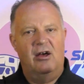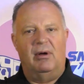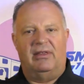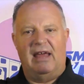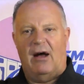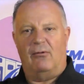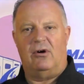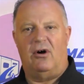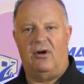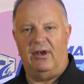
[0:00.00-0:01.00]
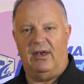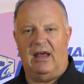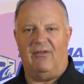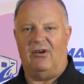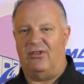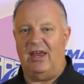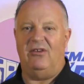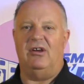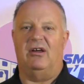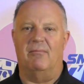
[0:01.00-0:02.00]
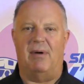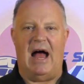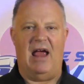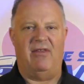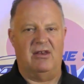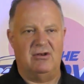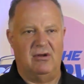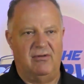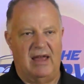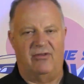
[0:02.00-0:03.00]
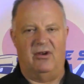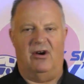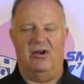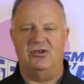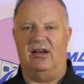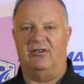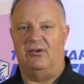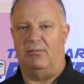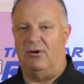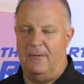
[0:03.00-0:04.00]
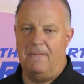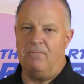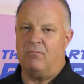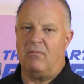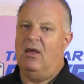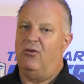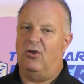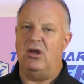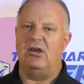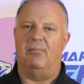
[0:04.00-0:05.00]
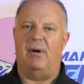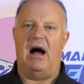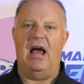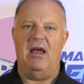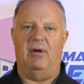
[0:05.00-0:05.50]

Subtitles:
But that will hold it in. There are things you can buy that do that. They're adjustable. So you could buy them.